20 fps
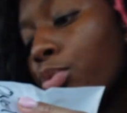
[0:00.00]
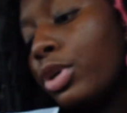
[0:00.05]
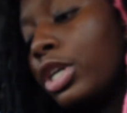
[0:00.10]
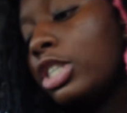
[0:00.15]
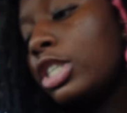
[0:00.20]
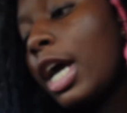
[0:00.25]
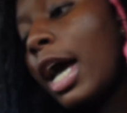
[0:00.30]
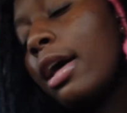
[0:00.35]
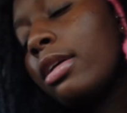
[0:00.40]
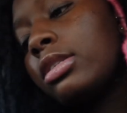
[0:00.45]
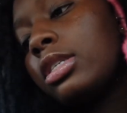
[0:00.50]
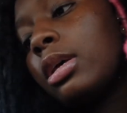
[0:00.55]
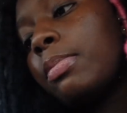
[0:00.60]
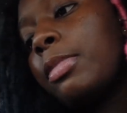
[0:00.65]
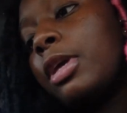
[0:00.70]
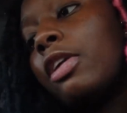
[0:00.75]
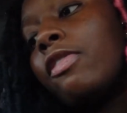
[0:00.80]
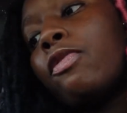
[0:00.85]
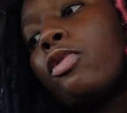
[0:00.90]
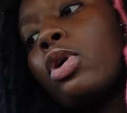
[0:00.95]
Reach out to
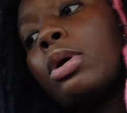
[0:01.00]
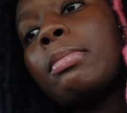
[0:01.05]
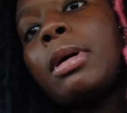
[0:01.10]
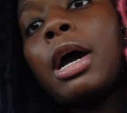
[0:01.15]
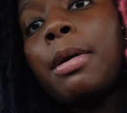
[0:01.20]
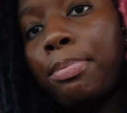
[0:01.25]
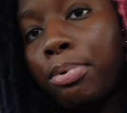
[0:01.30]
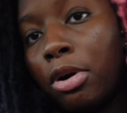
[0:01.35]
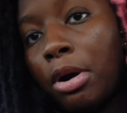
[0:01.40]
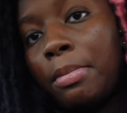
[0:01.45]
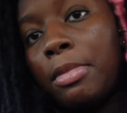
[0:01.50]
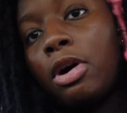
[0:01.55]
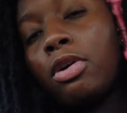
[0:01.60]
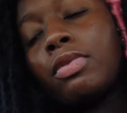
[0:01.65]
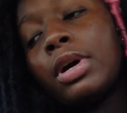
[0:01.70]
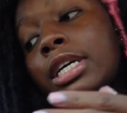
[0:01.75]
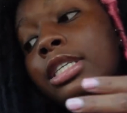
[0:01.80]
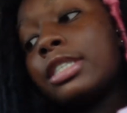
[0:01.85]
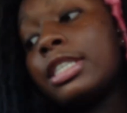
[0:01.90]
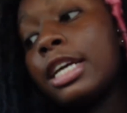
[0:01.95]
me for my promo
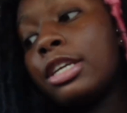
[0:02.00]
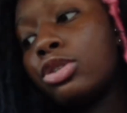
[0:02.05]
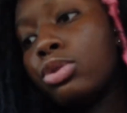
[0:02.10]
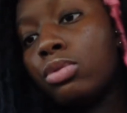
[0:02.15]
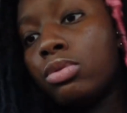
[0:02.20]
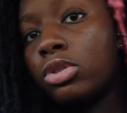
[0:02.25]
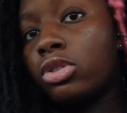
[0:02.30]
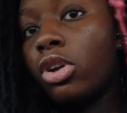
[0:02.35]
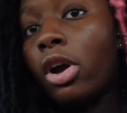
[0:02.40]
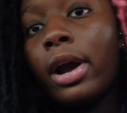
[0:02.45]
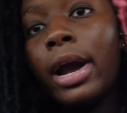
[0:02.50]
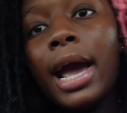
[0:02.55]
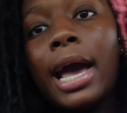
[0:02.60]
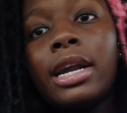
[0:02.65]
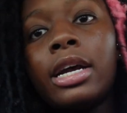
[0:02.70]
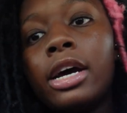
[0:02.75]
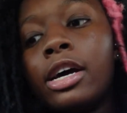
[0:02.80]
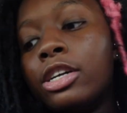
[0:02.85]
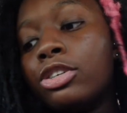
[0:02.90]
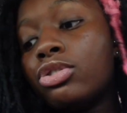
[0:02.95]
rates. They do start
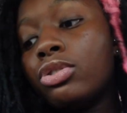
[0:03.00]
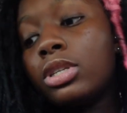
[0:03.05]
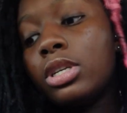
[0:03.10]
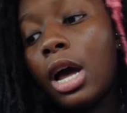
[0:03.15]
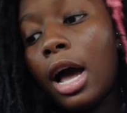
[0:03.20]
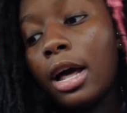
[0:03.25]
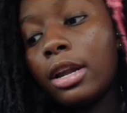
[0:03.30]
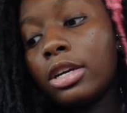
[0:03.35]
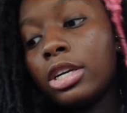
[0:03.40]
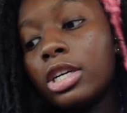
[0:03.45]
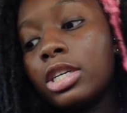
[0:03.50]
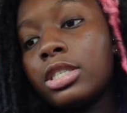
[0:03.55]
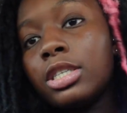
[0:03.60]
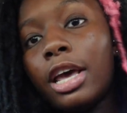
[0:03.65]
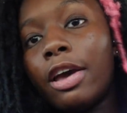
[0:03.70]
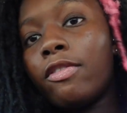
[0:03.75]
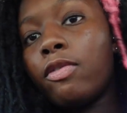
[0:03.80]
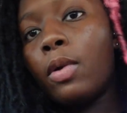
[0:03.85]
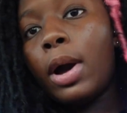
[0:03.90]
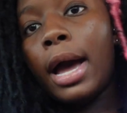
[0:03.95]
at $100,
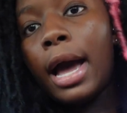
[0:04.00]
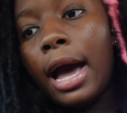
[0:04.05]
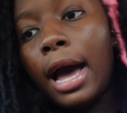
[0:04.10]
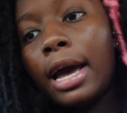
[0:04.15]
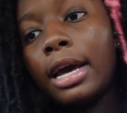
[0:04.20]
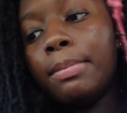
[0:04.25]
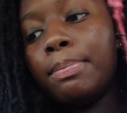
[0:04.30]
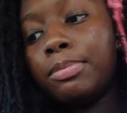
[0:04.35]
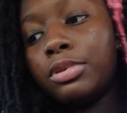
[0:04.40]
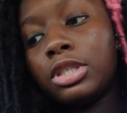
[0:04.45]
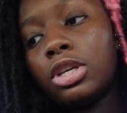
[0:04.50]
FYI.